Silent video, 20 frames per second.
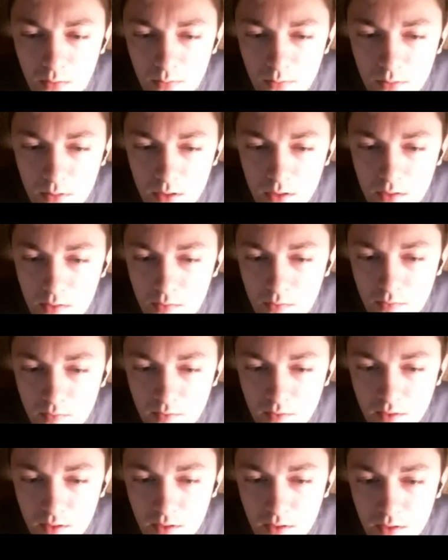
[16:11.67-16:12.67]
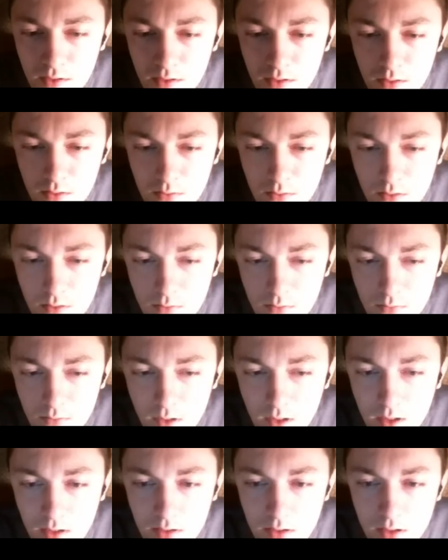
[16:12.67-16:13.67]
But I don't see anything
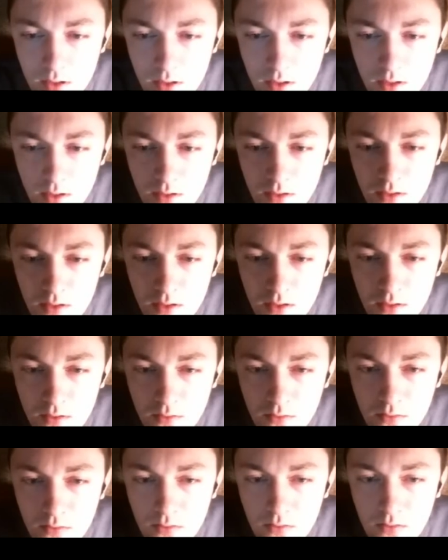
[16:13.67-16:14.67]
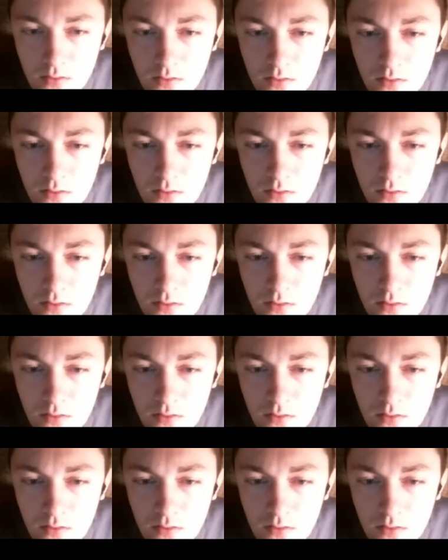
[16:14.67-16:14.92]
worthwhile in here at all.